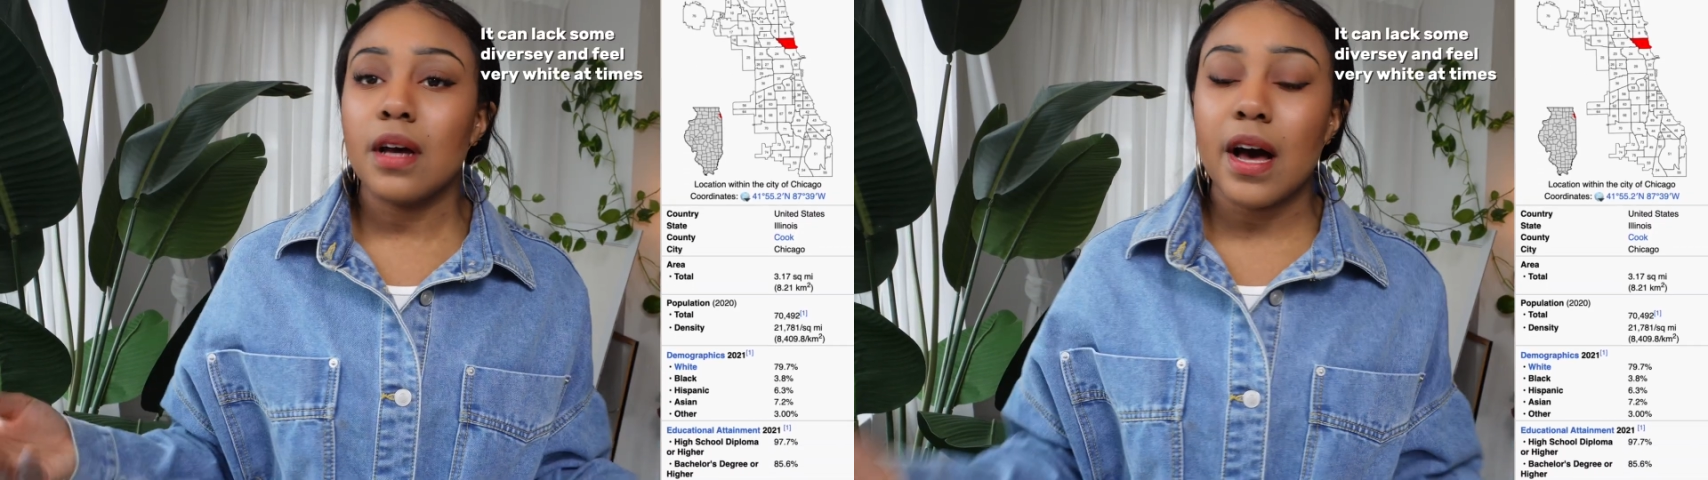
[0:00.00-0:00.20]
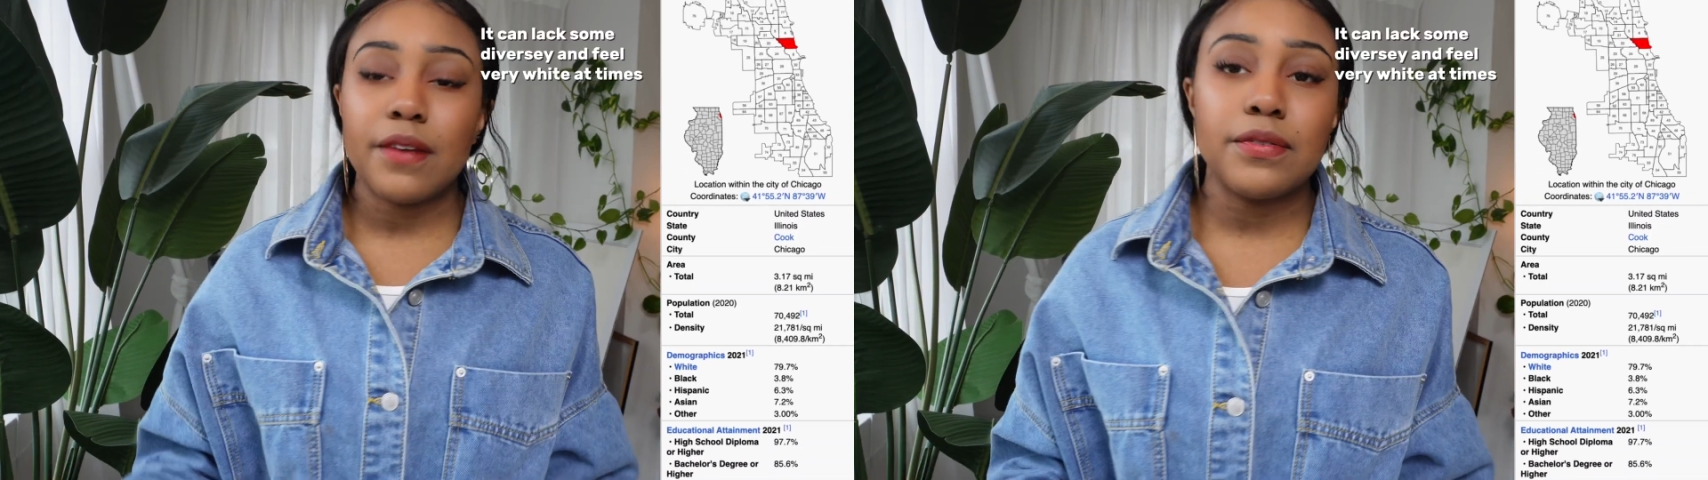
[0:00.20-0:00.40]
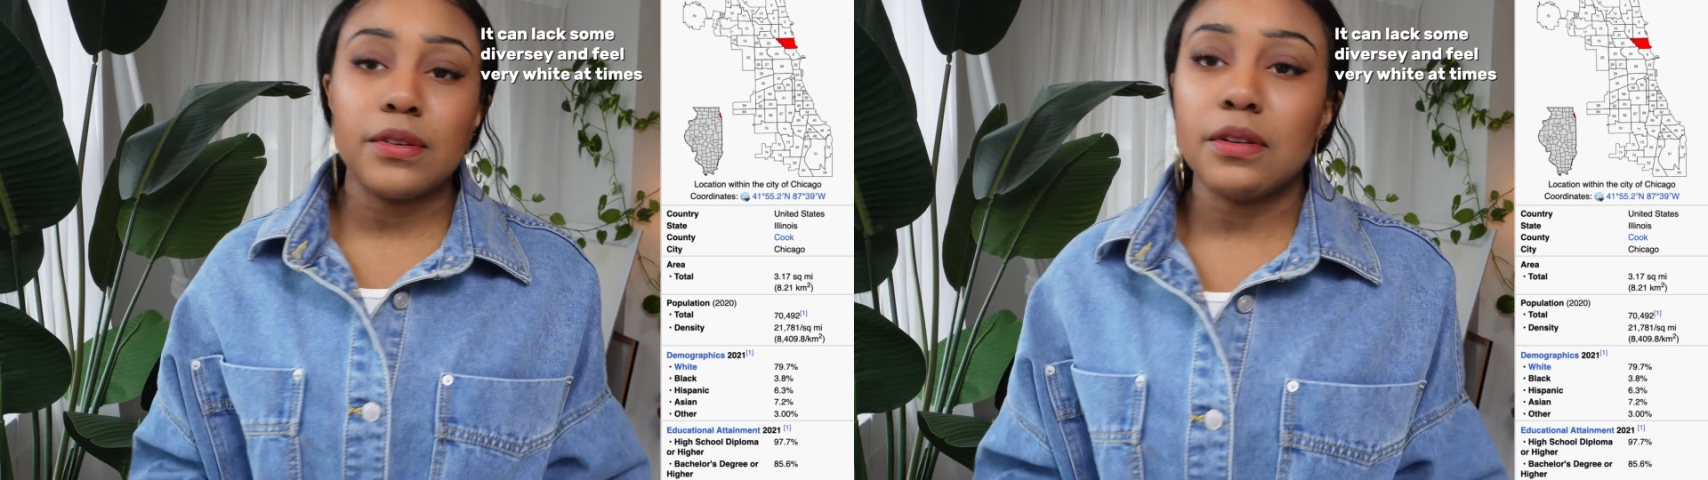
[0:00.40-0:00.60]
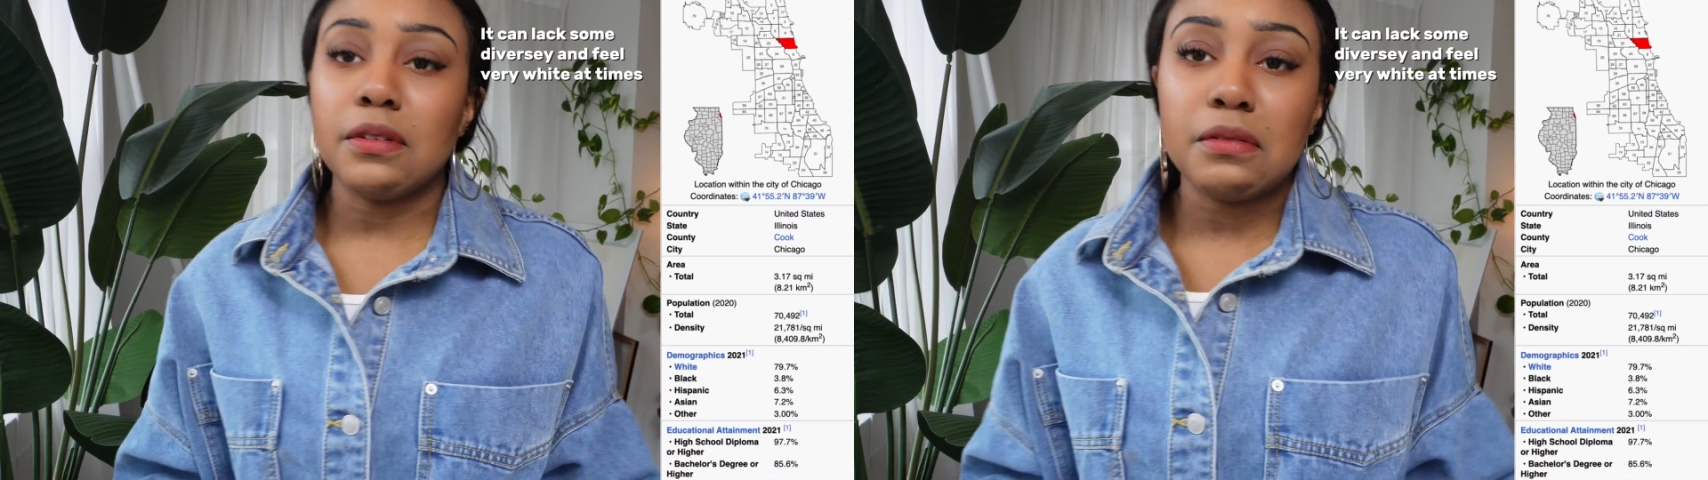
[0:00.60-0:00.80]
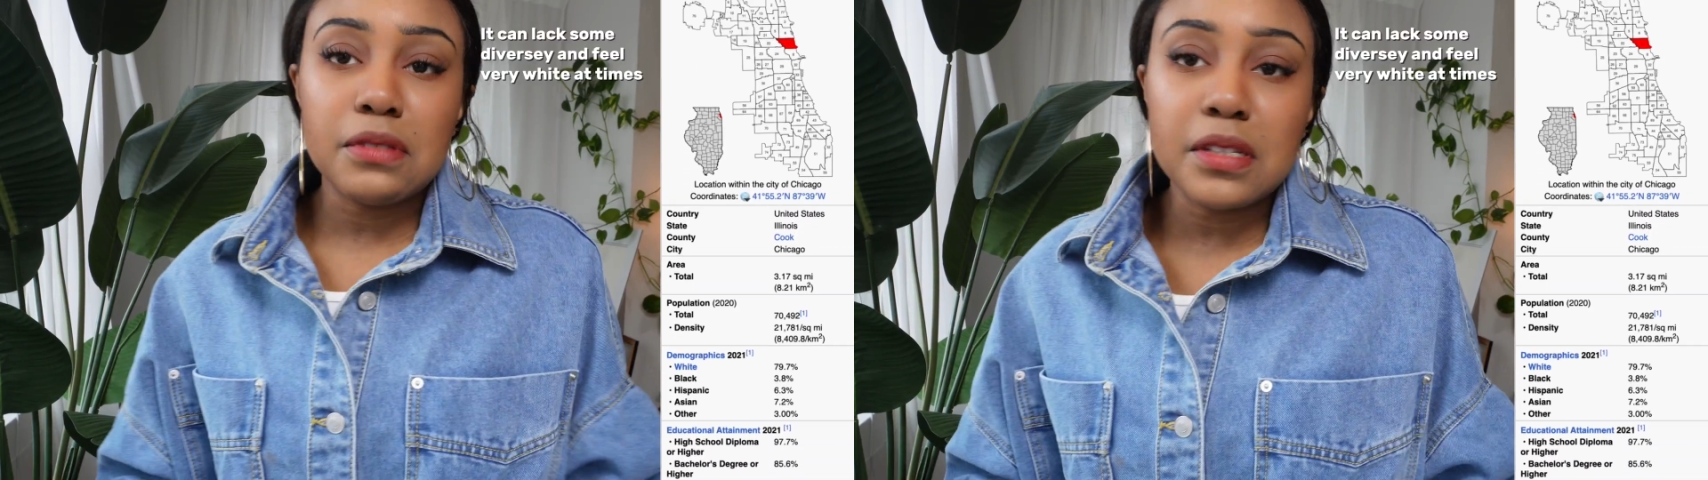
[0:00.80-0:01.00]
I
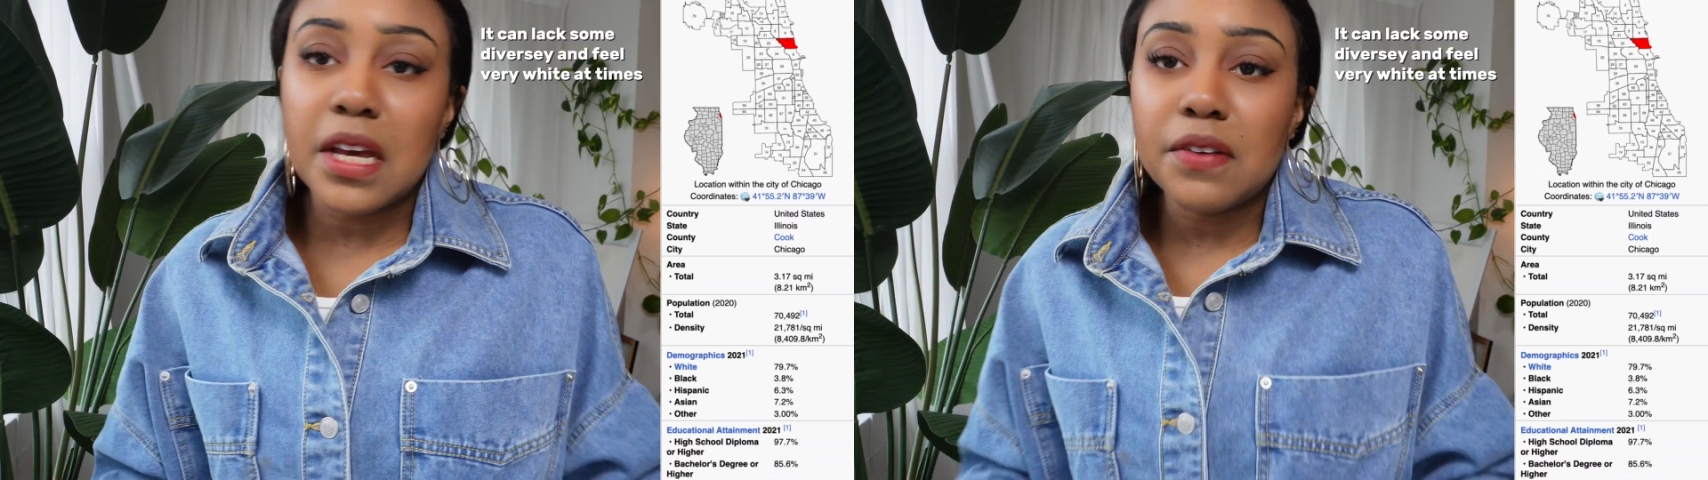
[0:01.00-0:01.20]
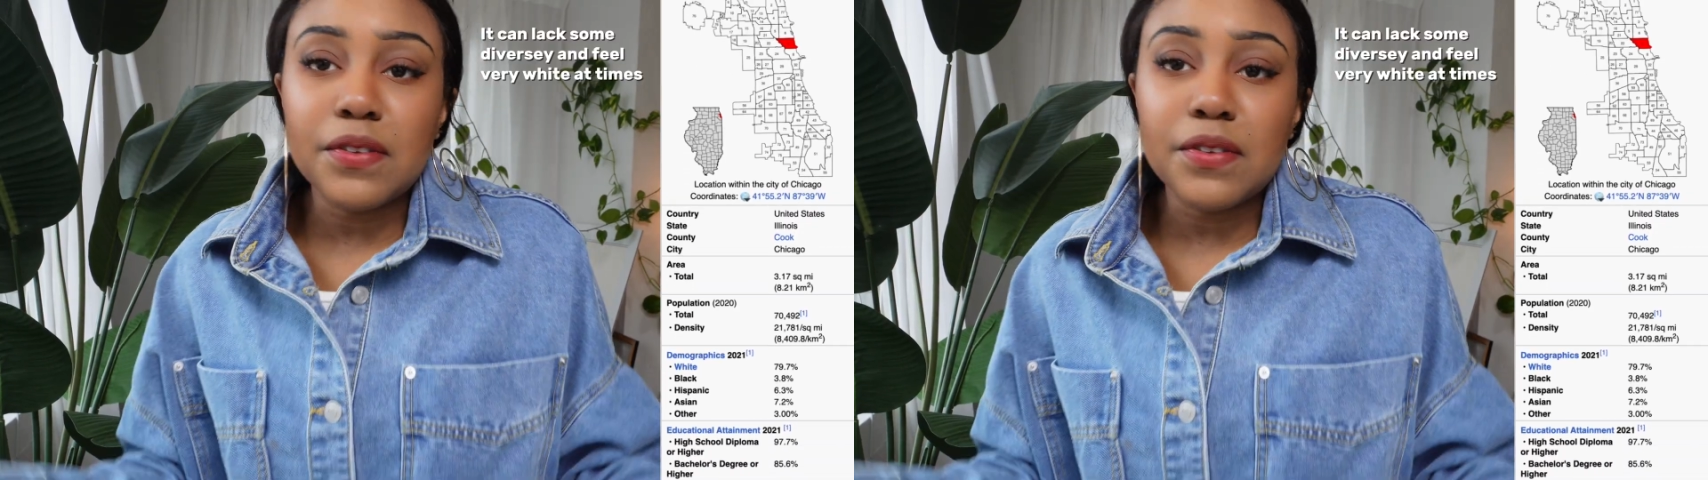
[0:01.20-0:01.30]
feel safe,